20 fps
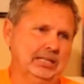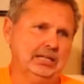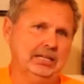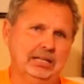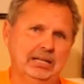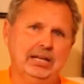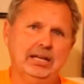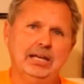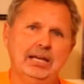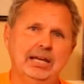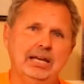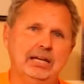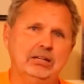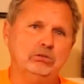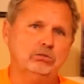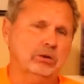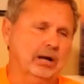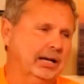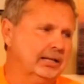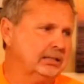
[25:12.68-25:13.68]
it
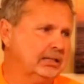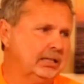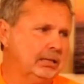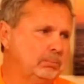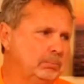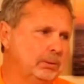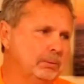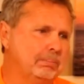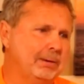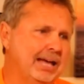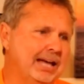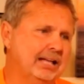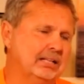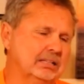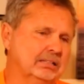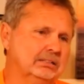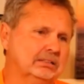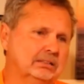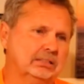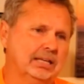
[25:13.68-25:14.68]
and try to keep your
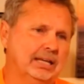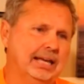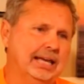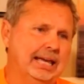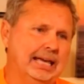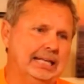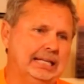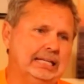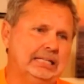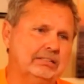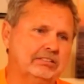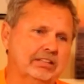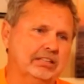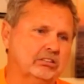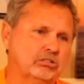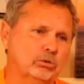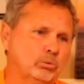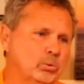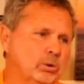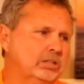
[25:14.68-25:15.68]
balance. And then he
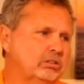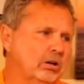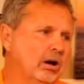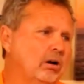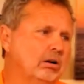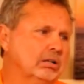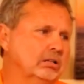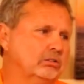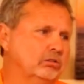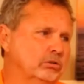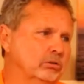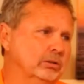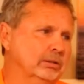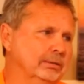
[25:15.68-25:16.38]
says, quit talking to